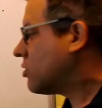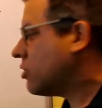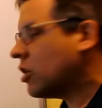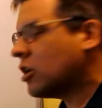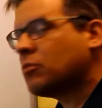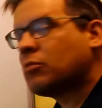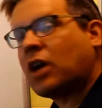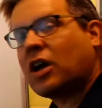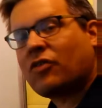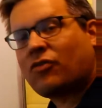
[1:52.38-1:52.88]

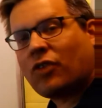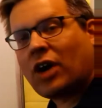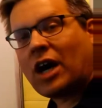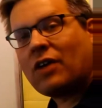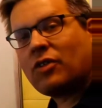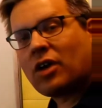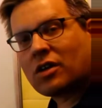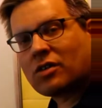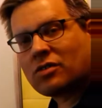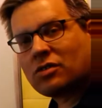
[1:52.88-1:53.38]
term by
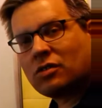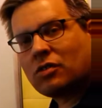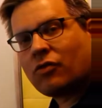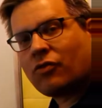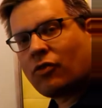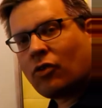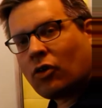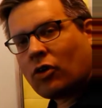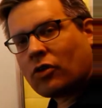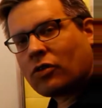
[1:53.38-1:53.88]
5x to the
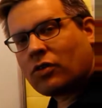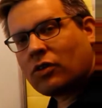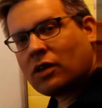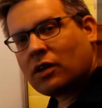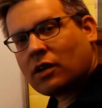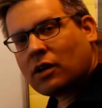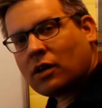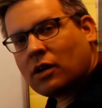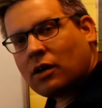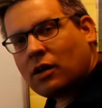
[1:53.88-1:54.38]
fourth.
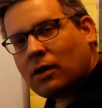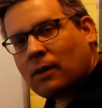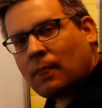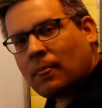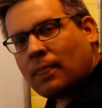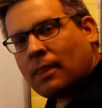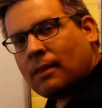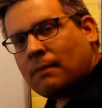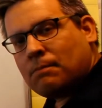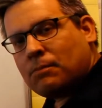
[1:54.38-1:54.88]

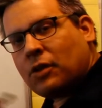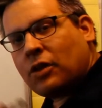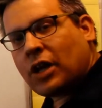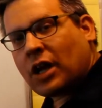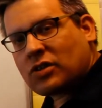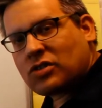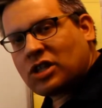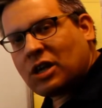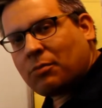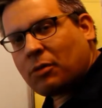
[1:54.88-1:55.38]
The
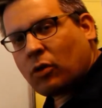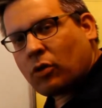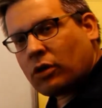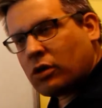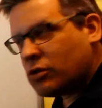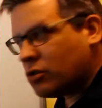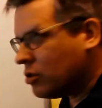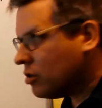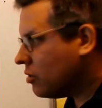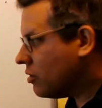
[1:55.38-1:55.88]
next step I want
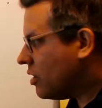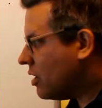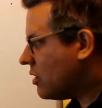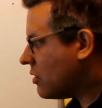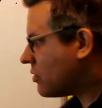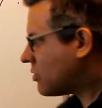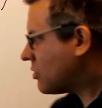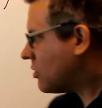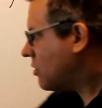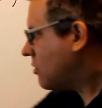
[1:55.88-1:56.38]
to do
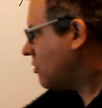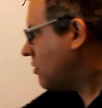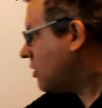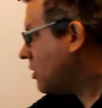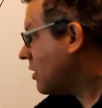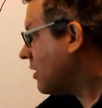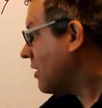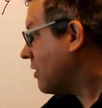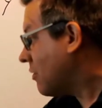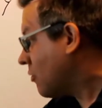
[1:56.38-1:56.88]
is
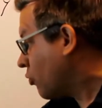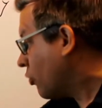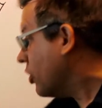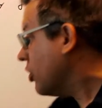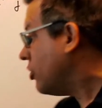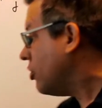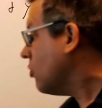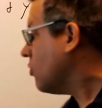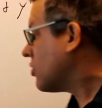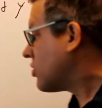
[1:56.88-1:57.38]

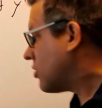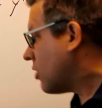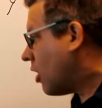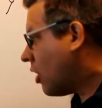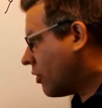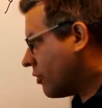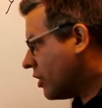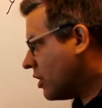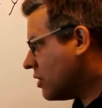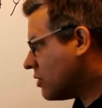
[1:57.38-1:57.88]
reduce
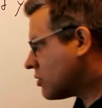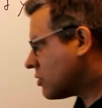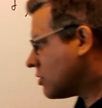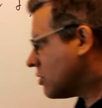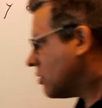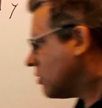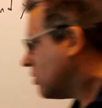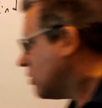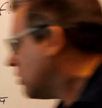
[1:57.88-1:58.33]
all these.